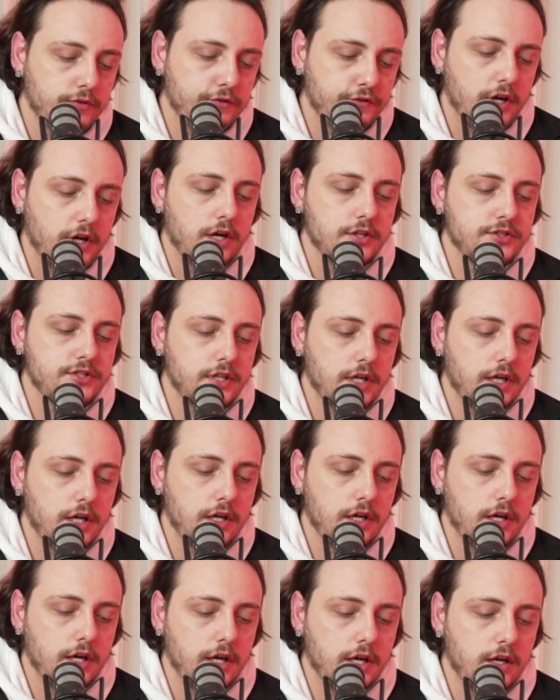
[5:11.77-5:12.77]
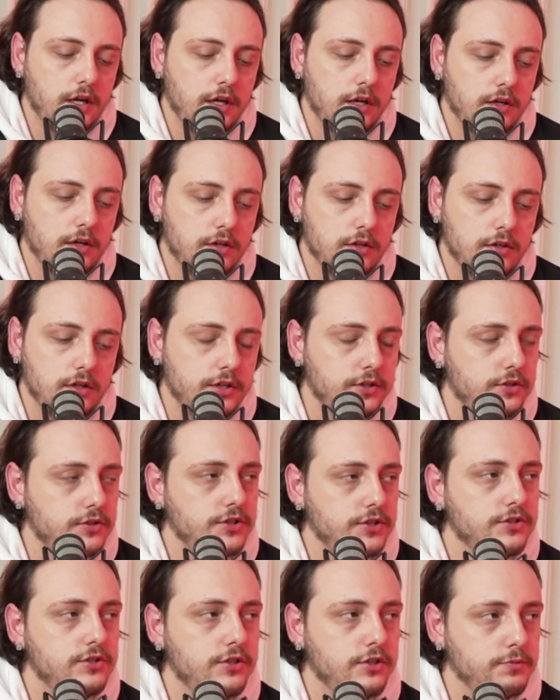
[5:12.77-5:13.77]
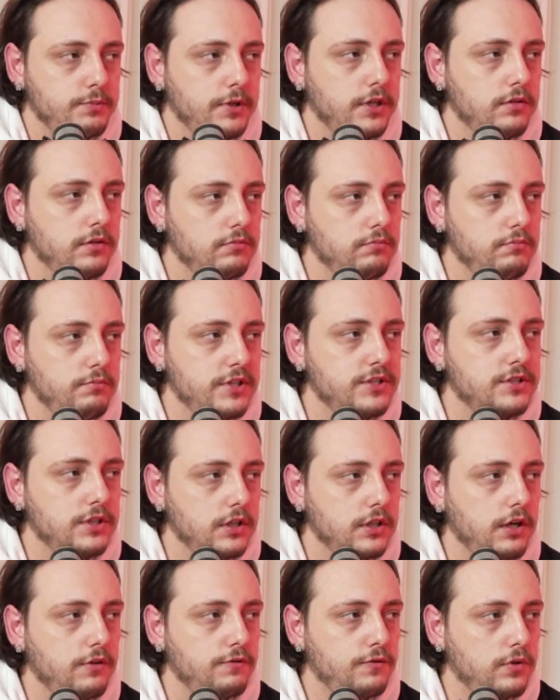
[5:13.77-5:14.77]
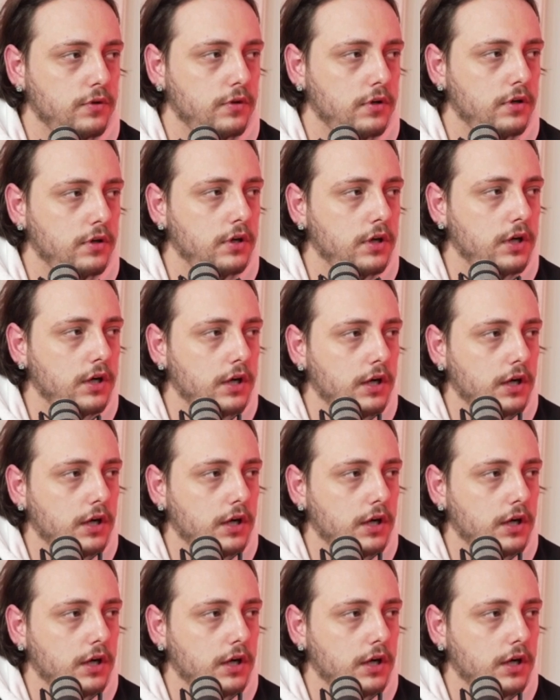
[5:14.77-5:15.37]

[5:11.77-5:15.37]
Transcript: fiance and her sister has been missing now for